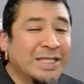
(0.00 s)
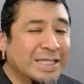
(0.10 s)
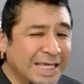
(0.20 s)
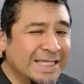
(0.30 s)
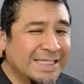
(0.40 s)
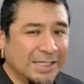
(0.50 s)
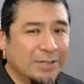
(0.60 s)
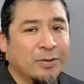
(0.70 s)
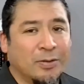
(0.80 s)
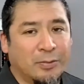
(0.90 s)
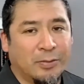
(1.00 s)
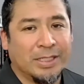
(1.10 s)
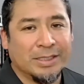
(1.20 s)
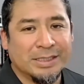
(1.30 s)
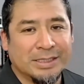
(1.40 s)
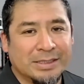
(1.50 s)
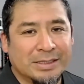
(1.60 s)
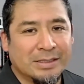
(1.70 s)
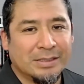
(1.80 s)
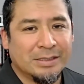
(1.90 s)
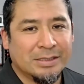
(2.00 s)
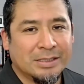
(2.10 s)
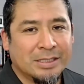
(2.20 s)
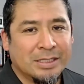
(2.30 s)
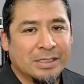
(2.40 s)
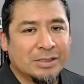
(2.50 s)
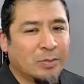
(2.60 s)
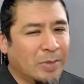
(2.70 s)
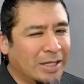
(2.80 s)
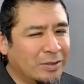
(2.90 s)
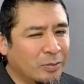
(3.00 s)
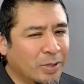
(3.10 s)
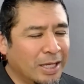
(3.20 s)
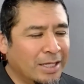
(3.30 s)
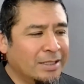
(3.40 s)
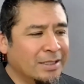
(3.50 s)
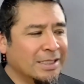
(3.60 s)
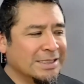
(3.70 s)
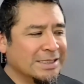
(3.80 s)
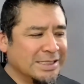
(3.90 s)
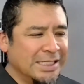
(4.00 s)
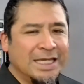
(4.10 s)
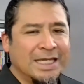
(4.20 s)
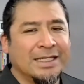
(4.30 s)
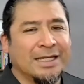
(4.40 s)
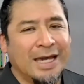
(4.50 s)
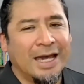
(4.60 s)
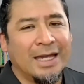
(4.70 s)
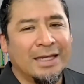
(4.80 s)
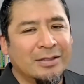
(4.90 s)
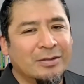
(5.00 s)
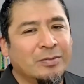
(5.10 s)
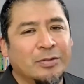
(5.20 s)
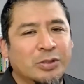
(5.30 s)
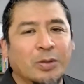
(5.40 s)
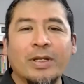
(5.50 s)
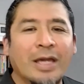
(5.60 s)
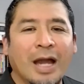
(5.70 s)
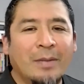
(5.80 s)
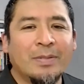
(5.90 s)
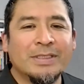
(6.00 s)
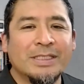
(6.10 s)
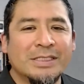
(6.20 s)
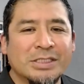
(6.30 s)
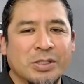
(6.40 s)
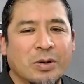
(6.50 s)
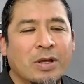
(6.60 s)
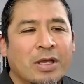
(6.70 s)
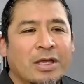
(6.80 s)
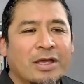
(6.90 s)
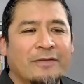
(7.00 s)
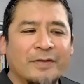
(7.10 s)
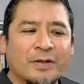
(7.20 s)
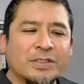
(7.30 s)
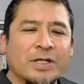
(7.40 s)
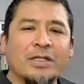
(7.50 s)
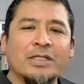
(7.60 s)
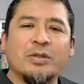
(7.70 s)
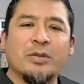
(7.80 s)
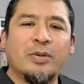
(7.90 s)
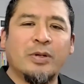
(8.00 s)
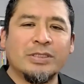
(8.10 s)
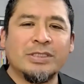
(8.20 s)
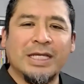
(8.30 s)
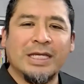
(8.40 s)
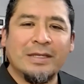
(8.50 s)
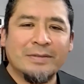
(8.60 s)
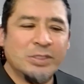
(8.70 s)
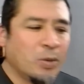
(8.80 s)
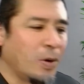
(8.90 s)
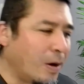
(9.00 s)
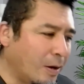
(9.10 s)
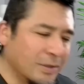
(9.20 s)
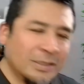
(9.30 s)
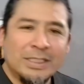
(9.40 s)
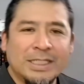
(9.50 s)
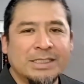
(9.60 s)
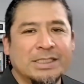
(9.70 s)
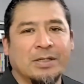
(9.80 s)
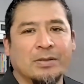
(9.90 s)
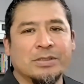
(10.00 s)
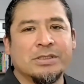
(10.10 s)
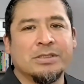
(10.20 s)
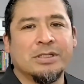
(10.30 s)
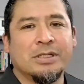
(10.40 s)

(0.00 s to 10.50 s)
detail oriented. So by the way, a C and an I, they're totally opposites. So if you're talking to a person that gives you all the details